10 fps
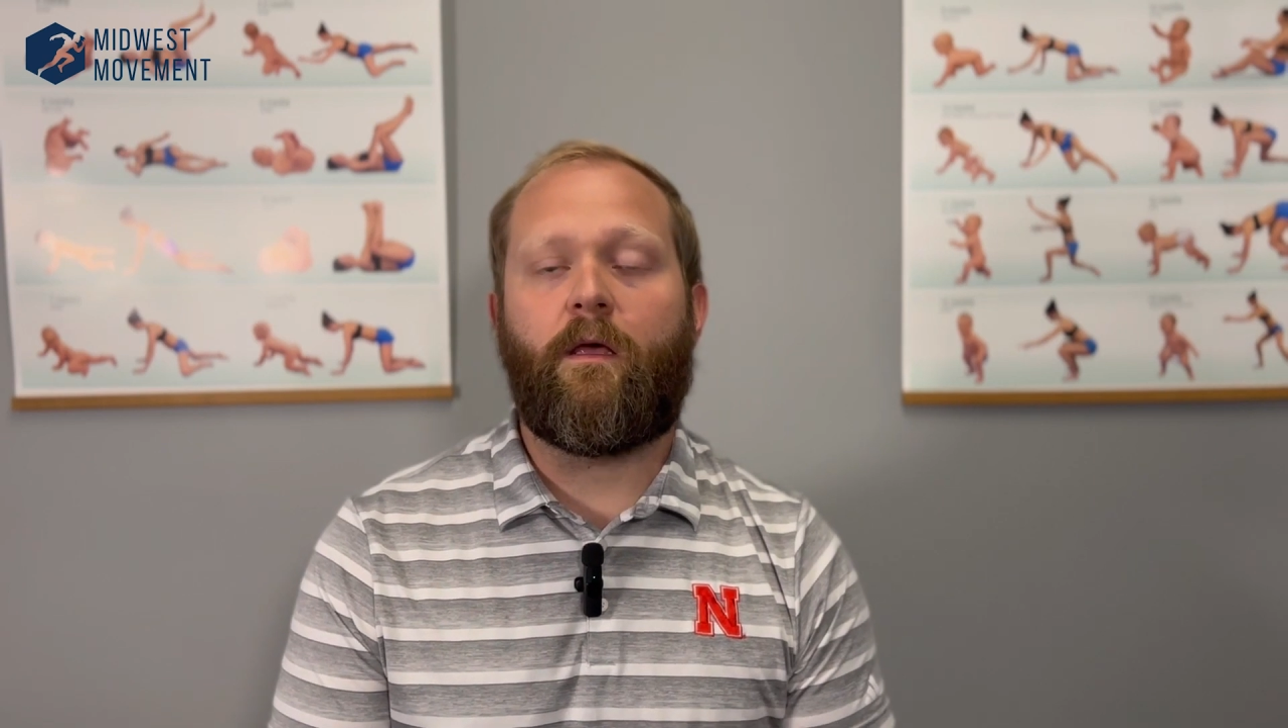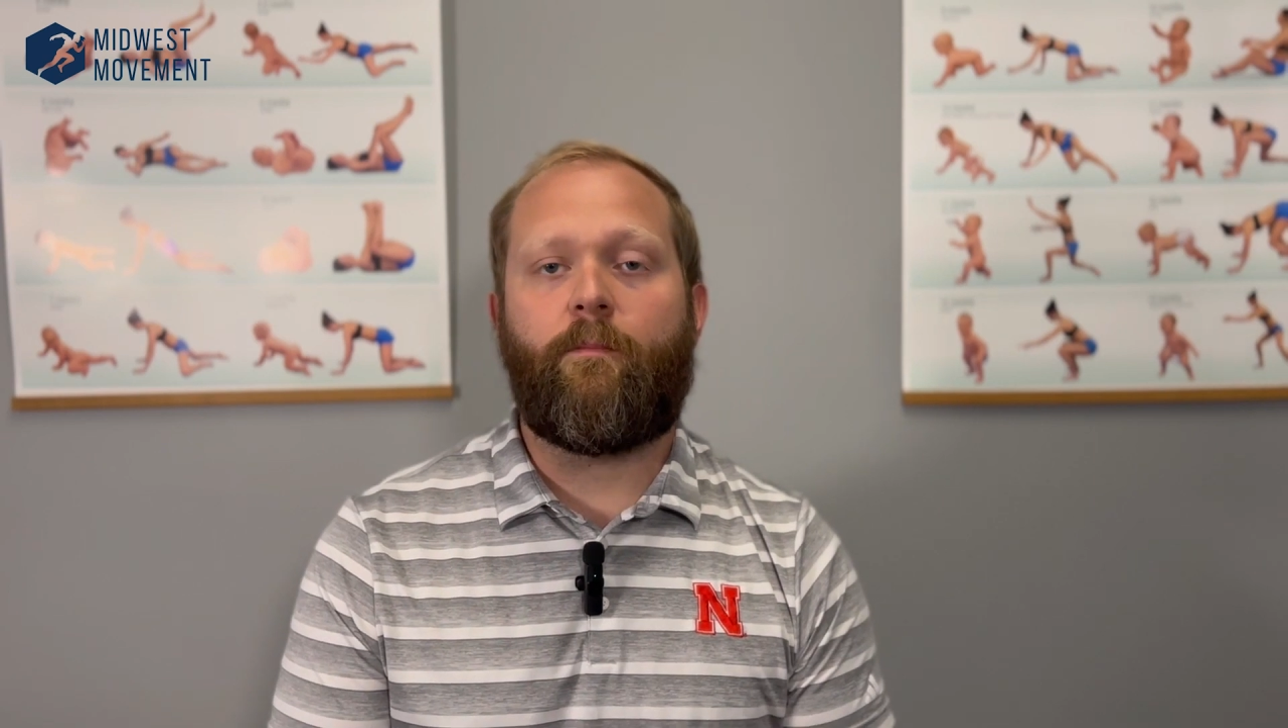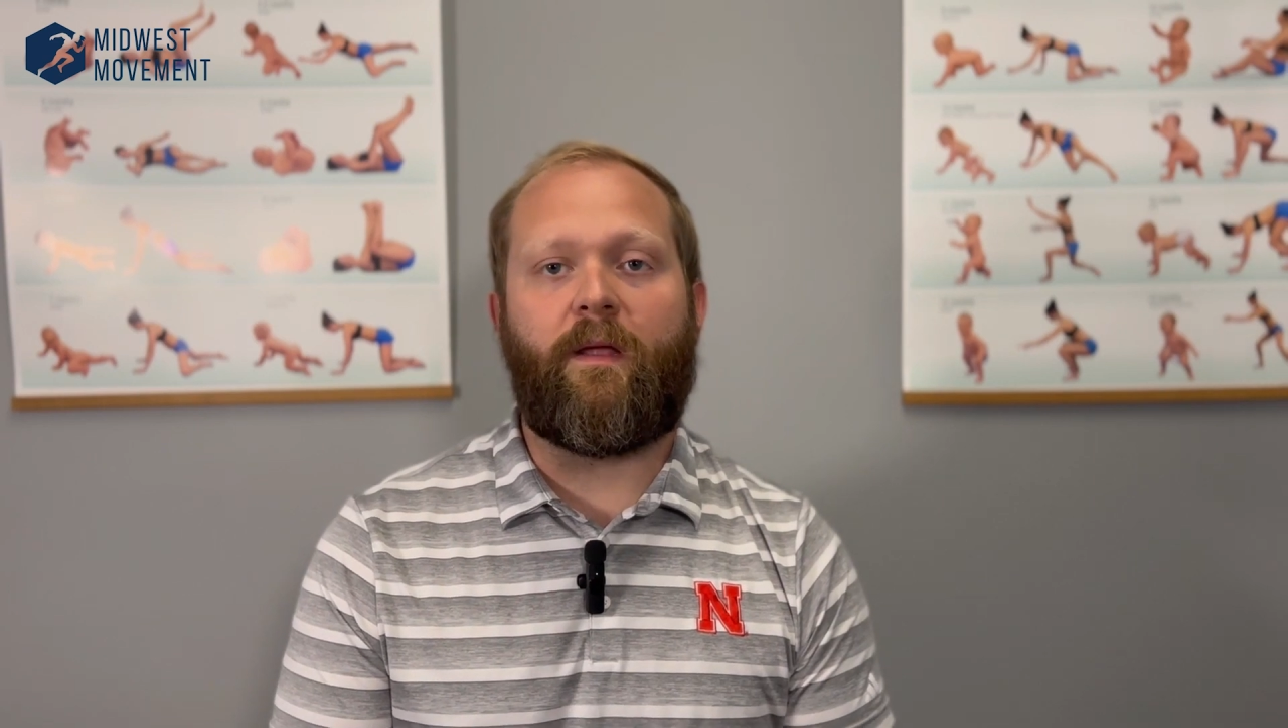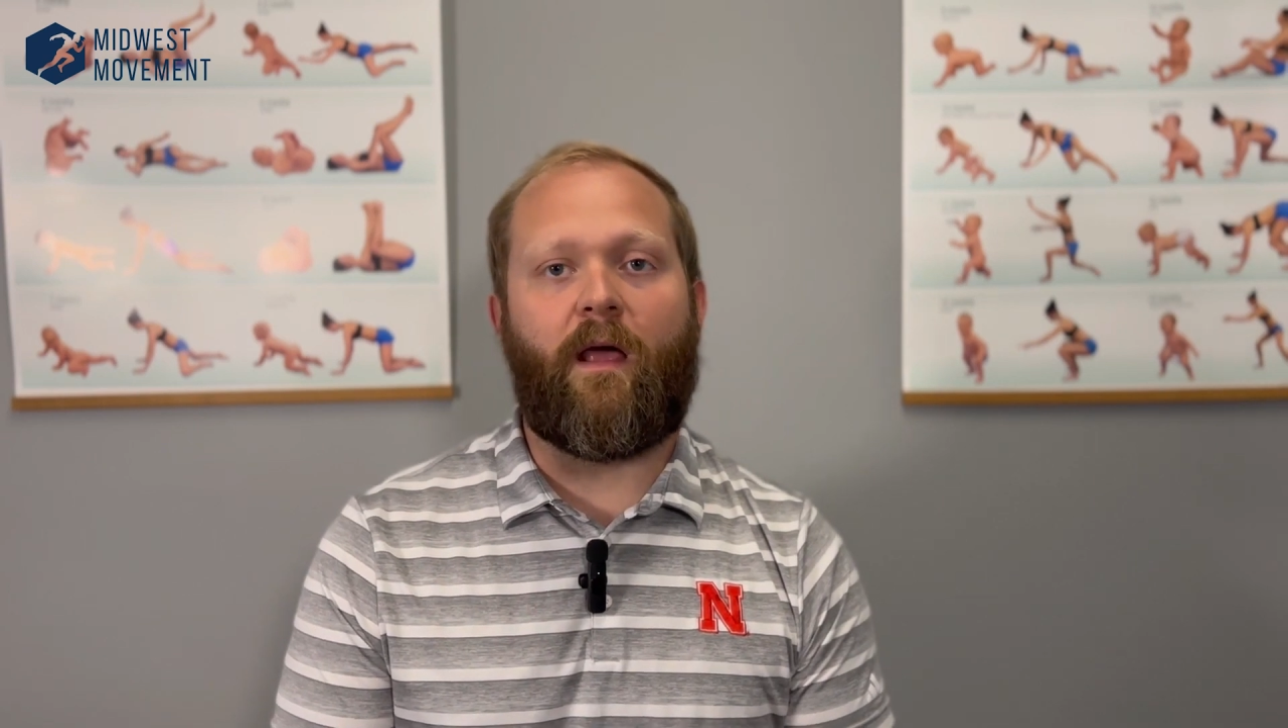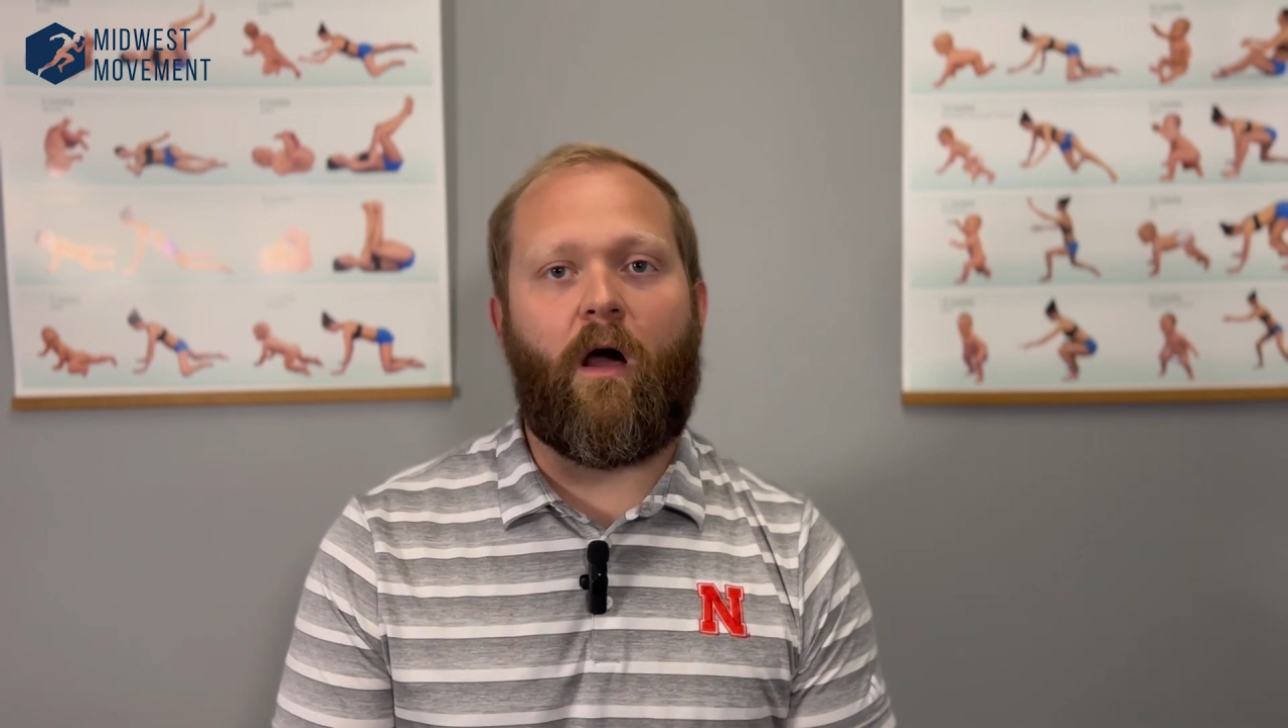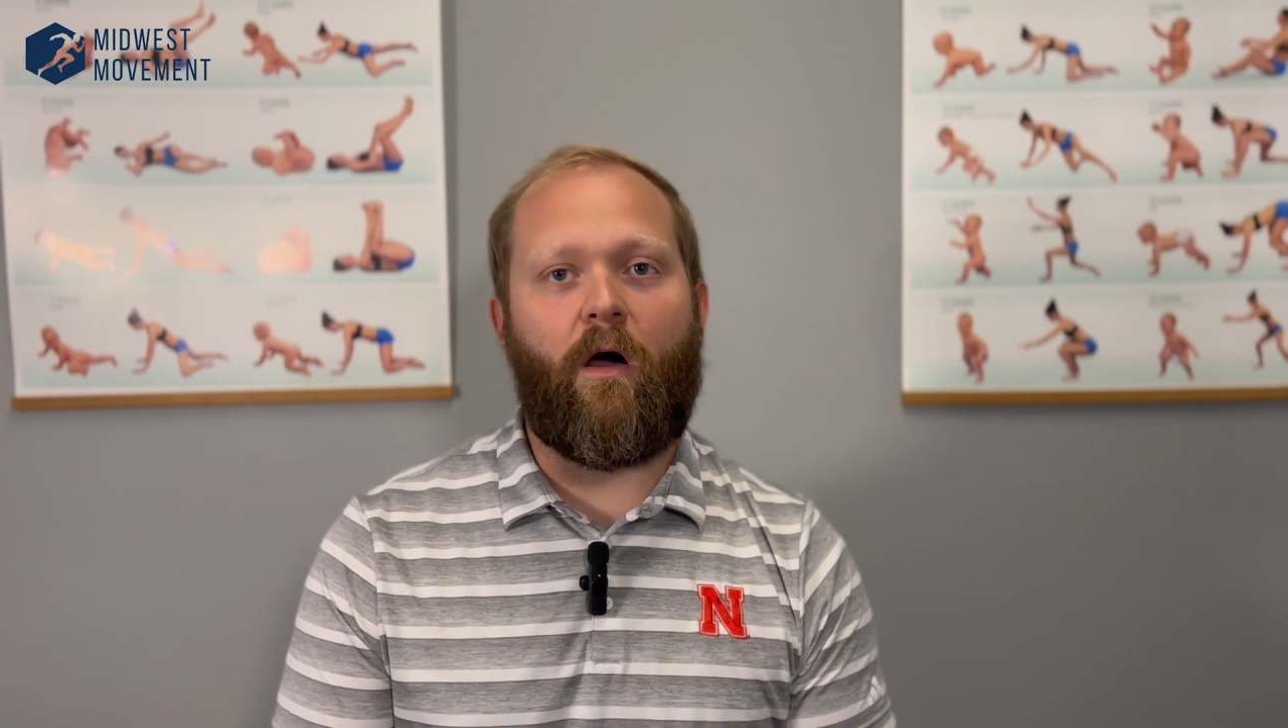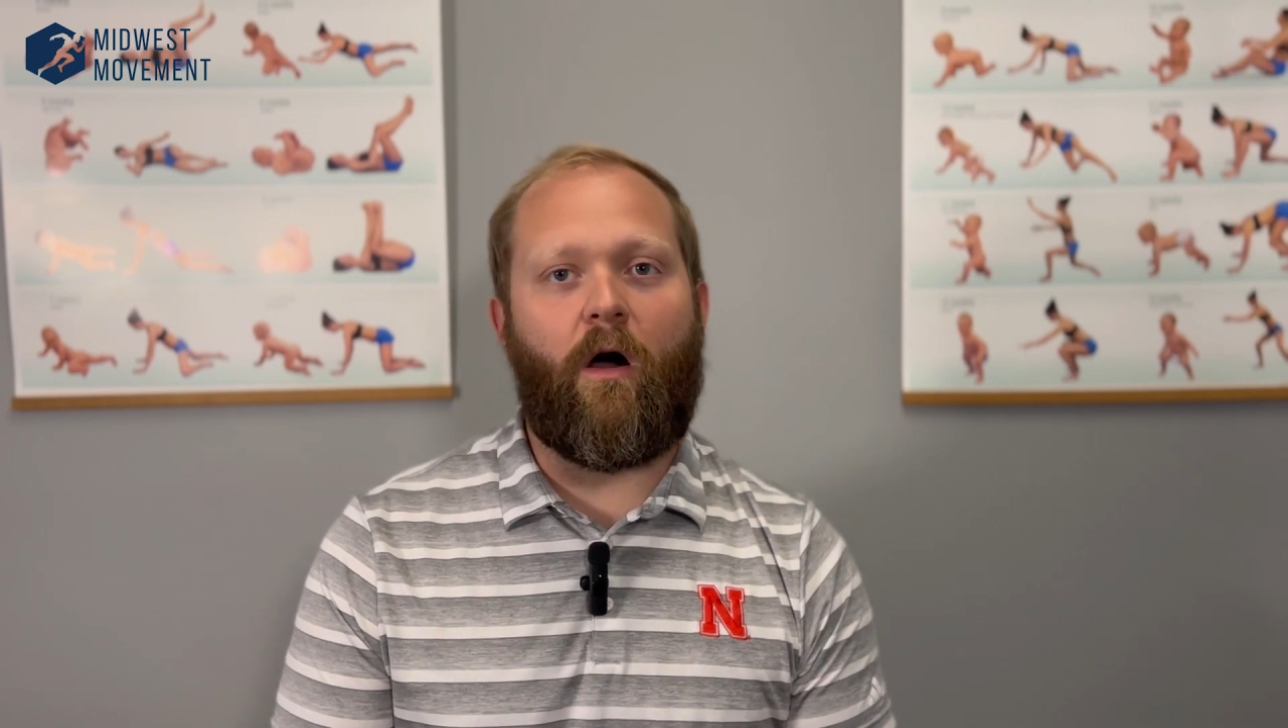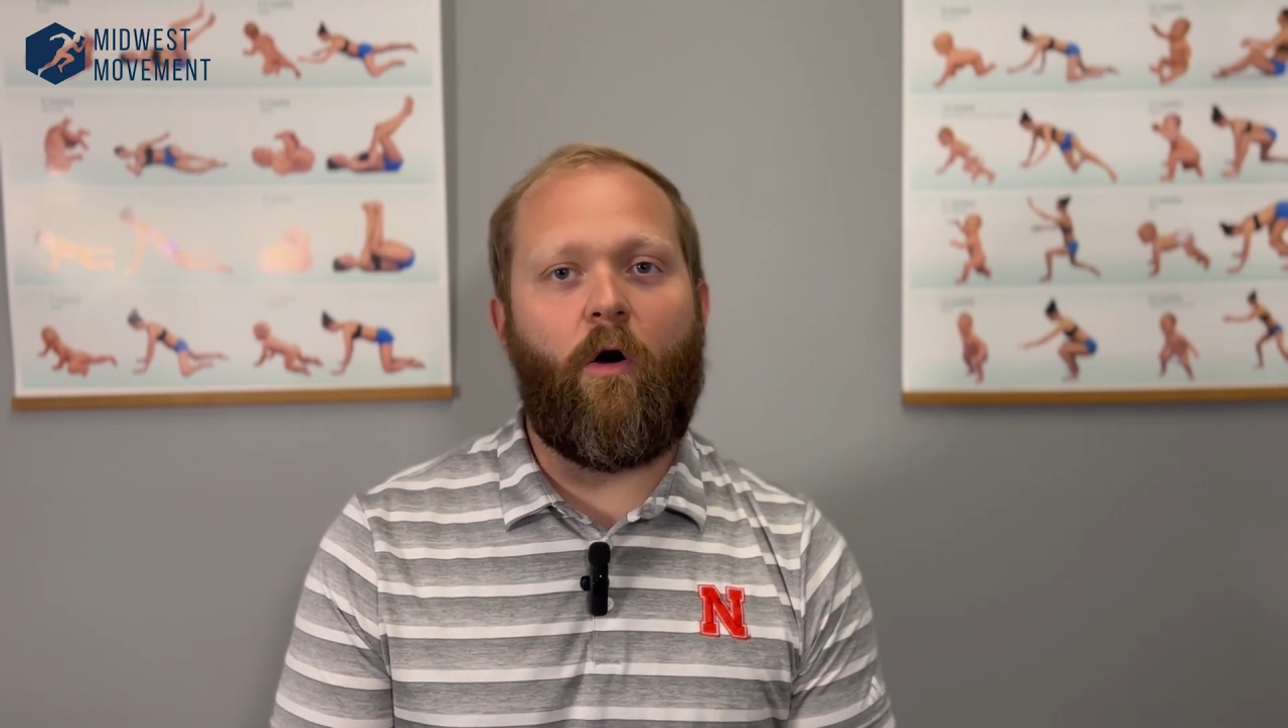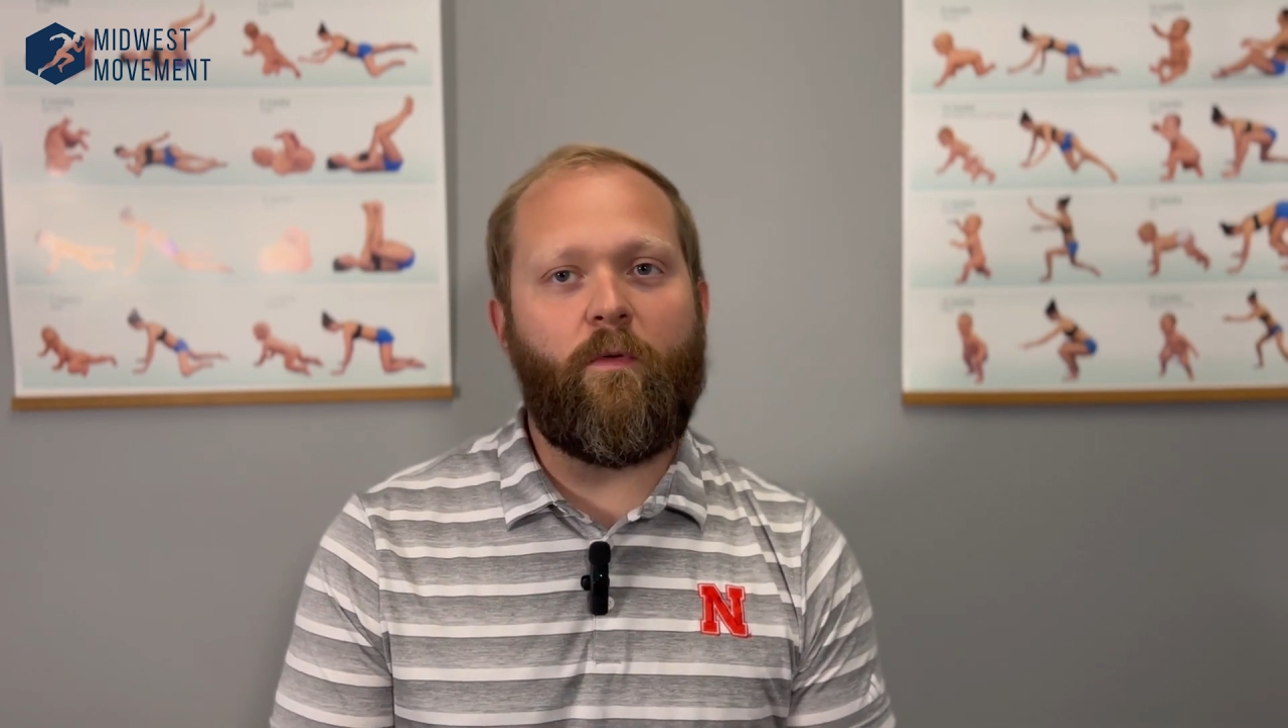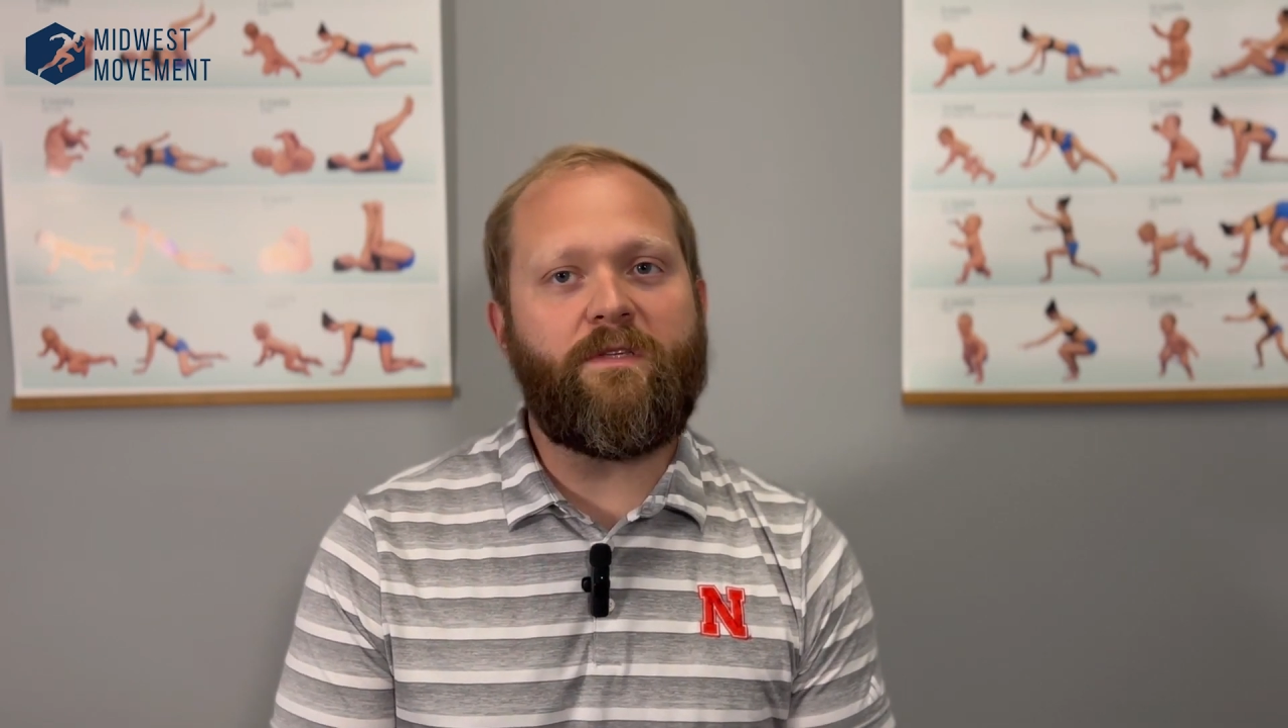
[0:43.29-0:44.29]
But
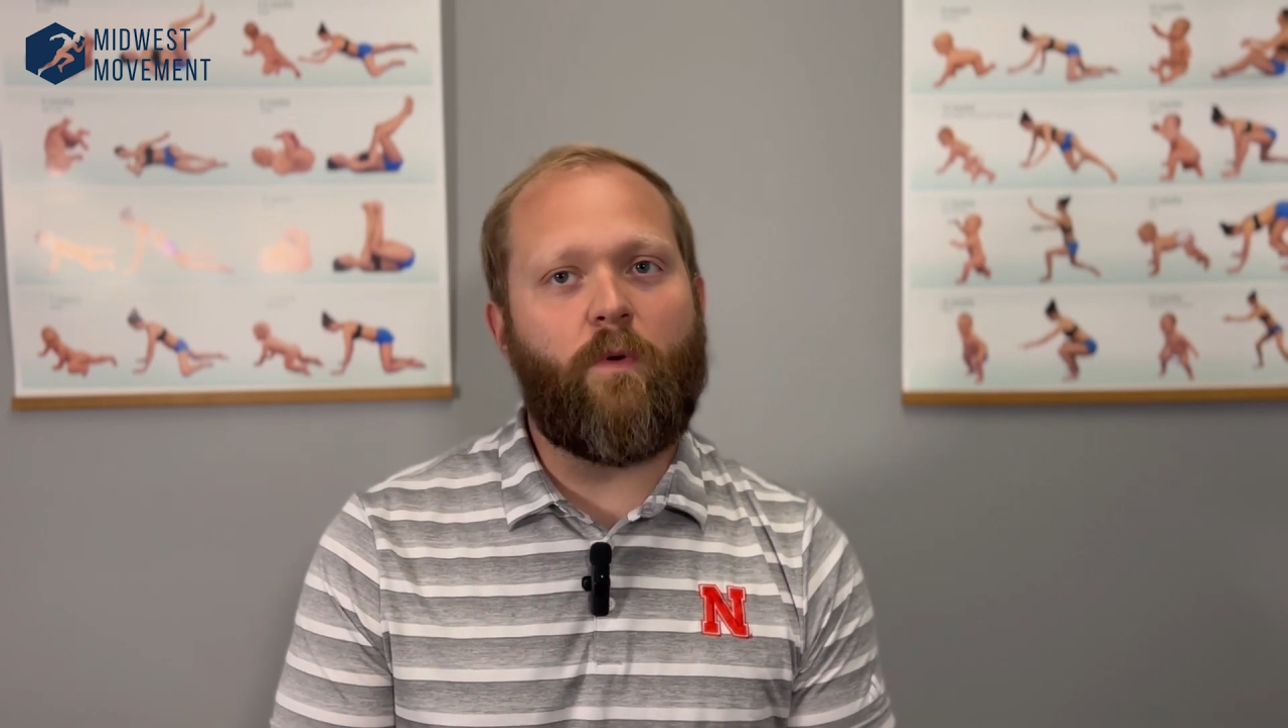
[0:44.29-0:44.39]
always